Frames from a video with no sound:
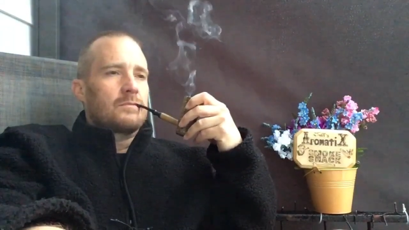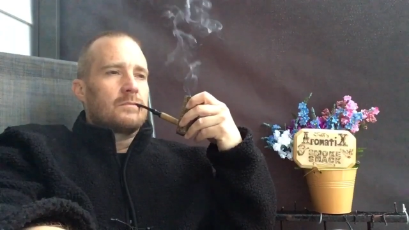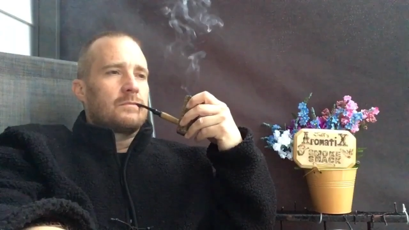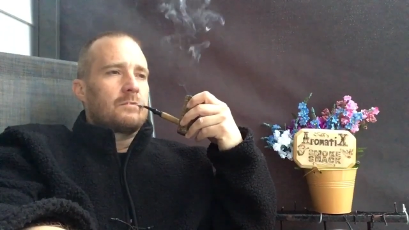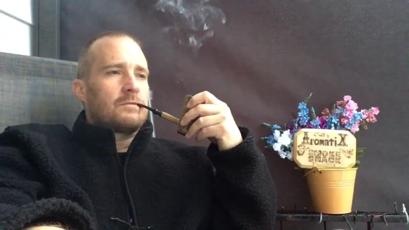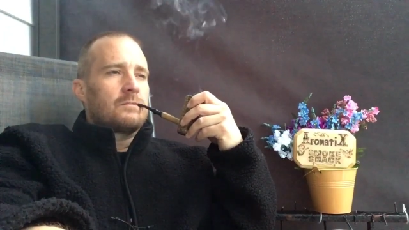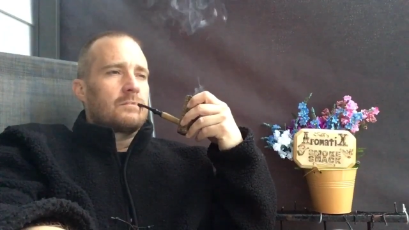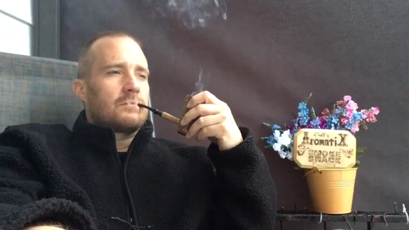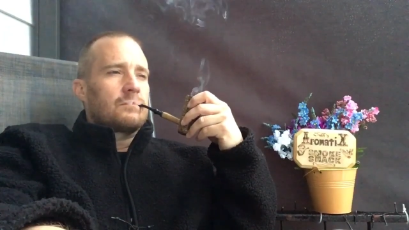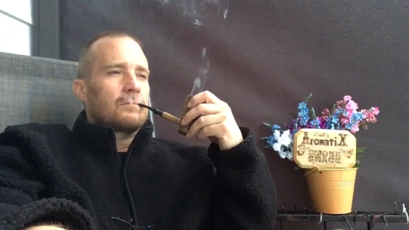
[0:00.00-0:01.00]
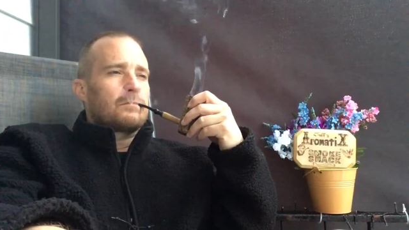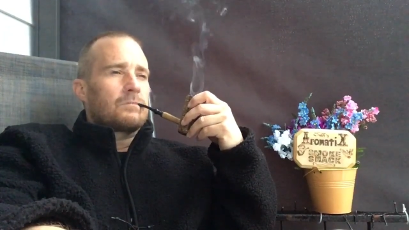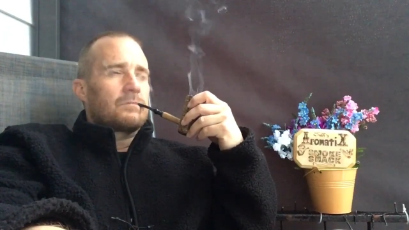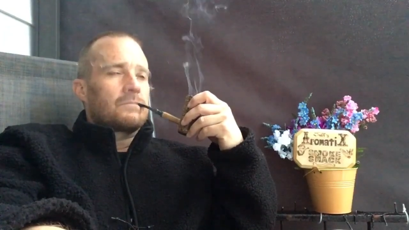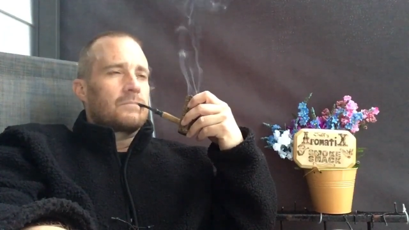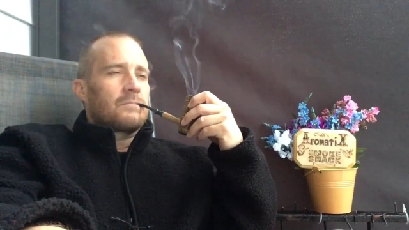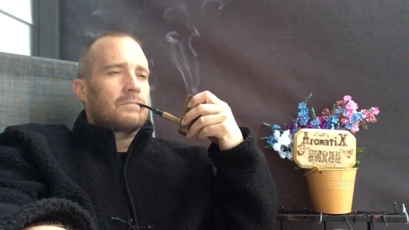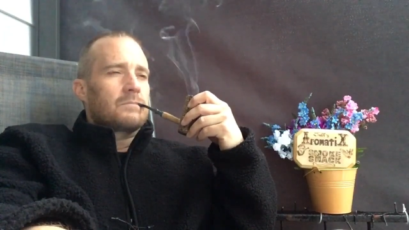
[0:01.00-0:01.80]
(silence)